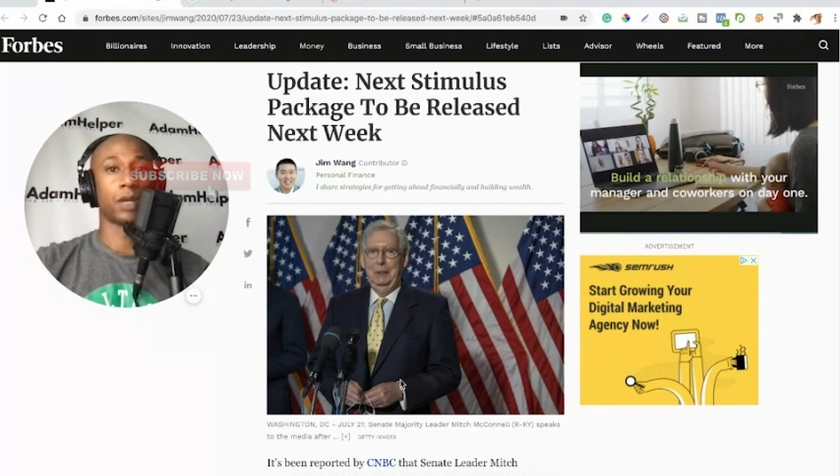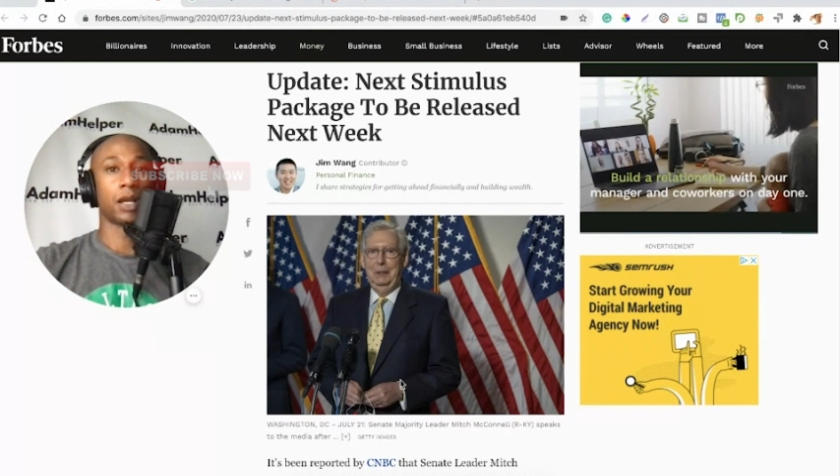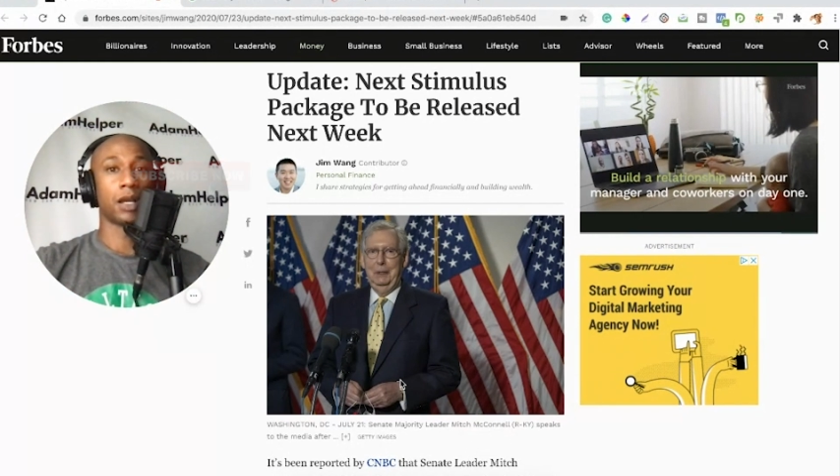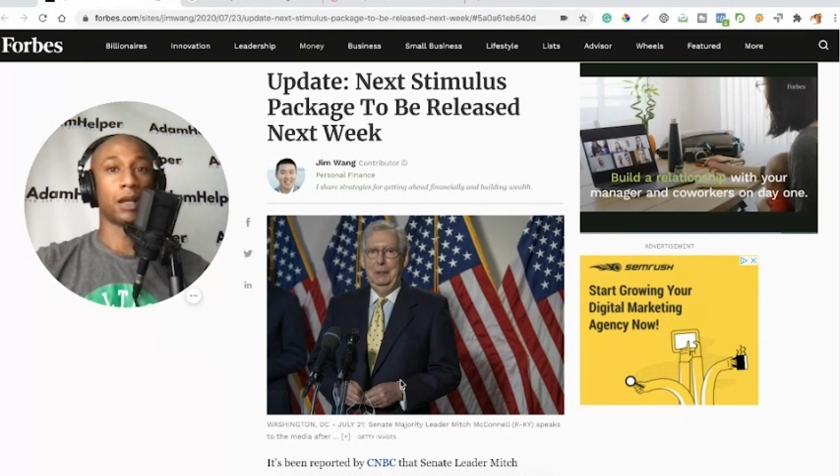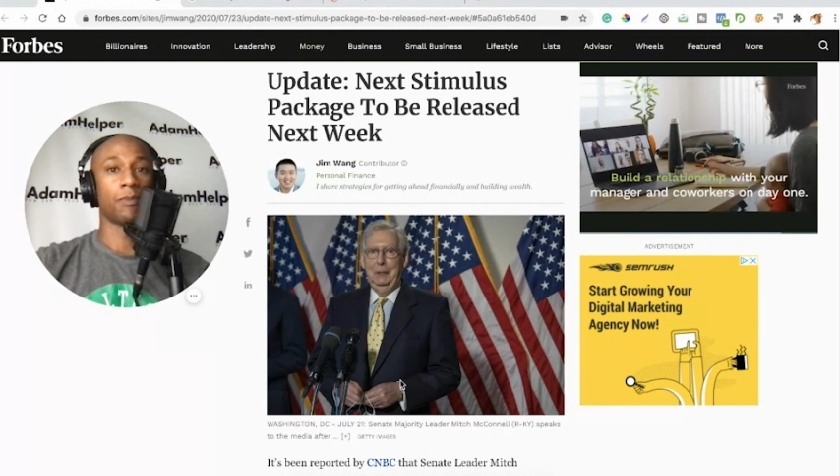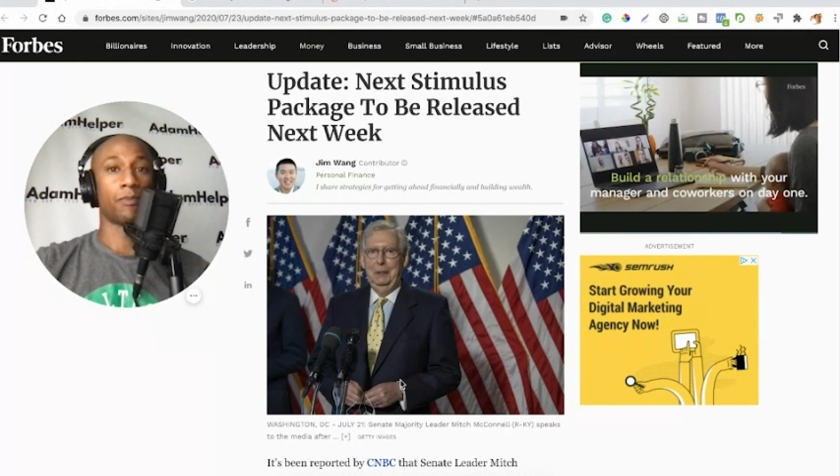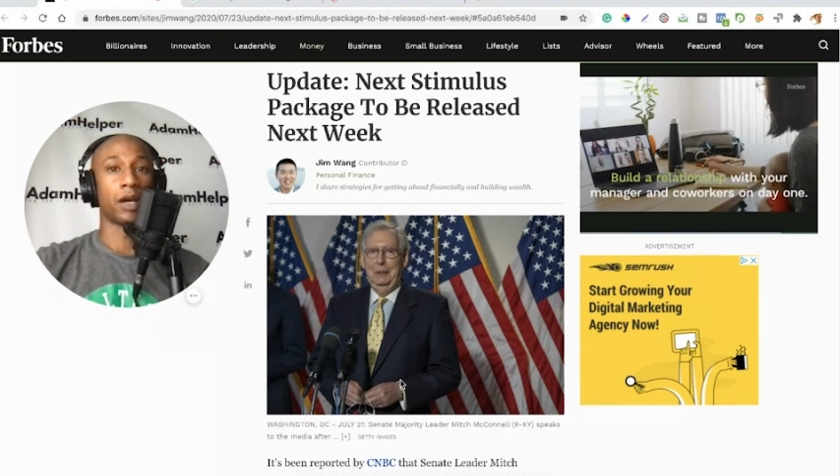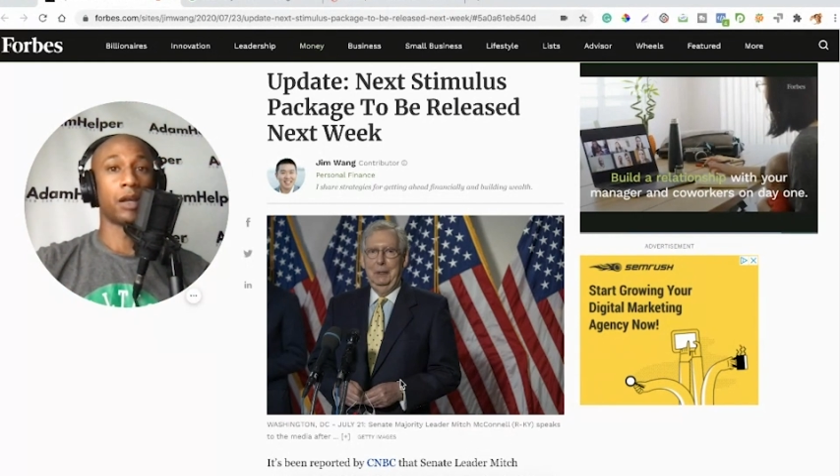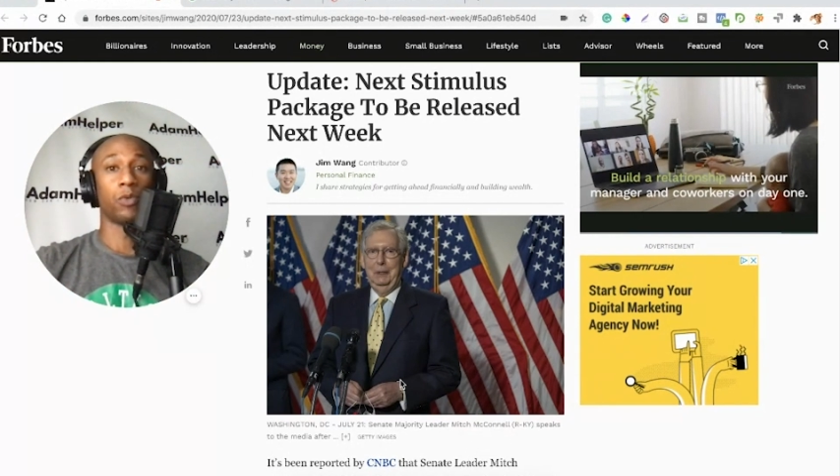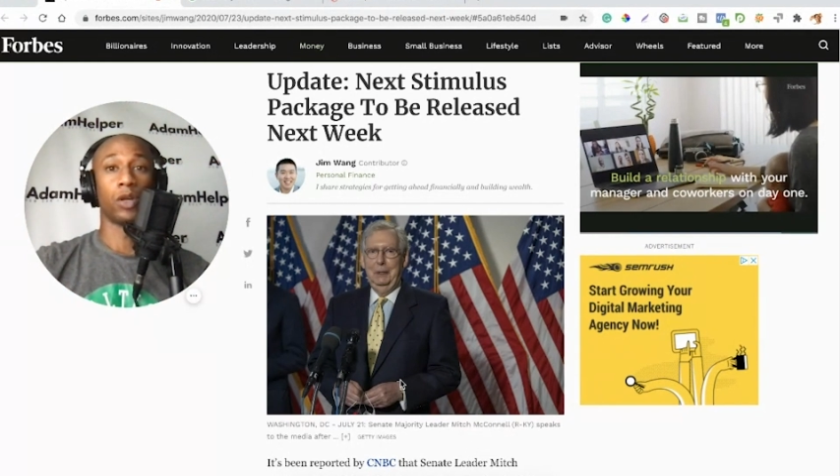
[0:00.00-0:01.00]
Uh,
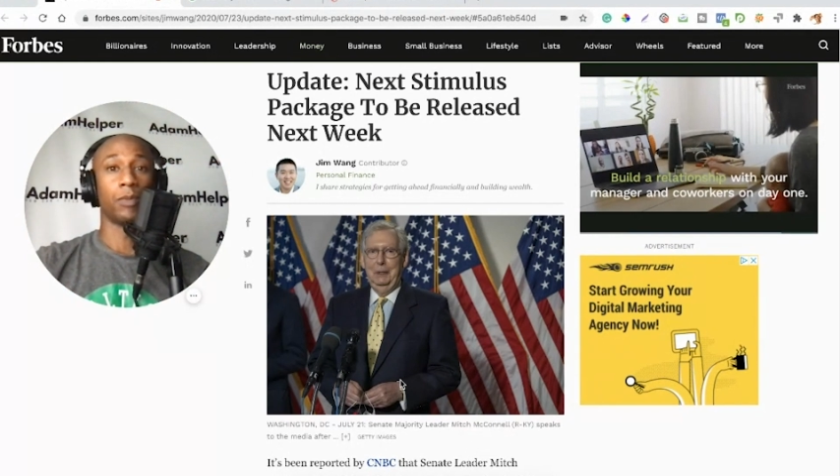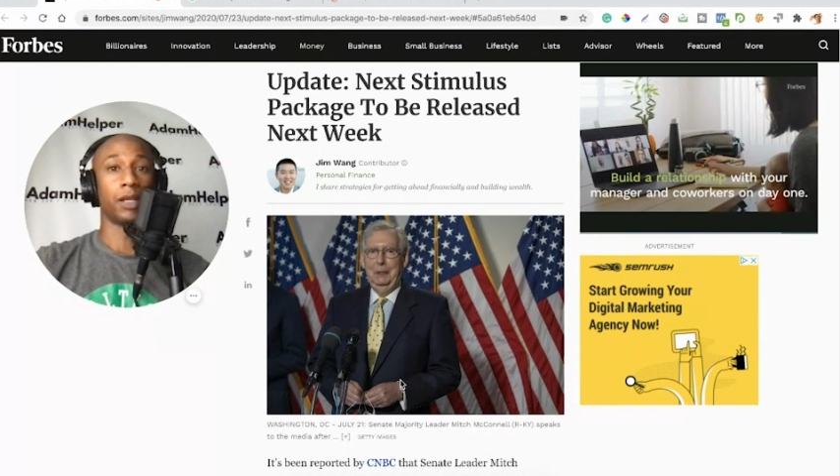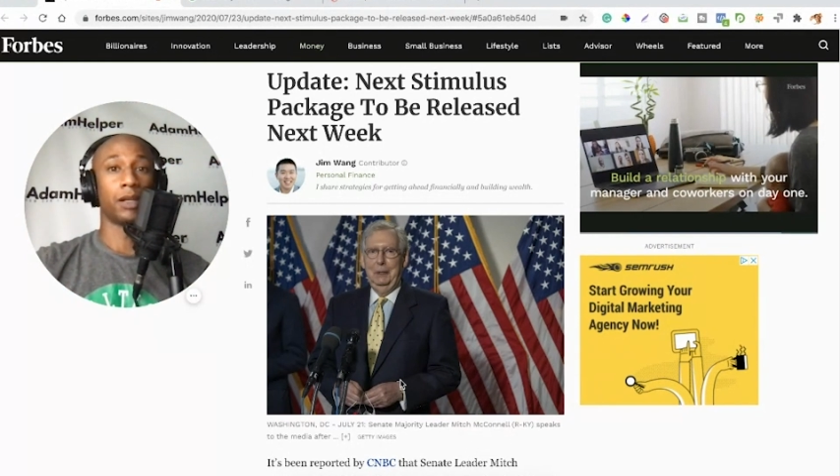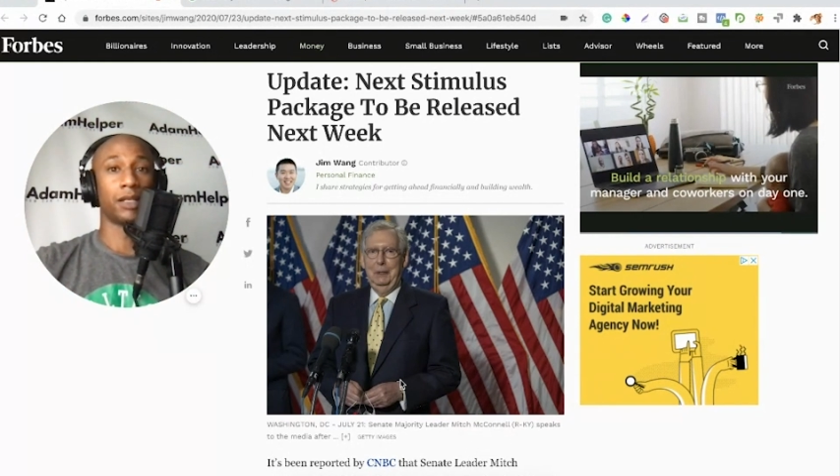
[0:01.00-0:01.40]
unemployment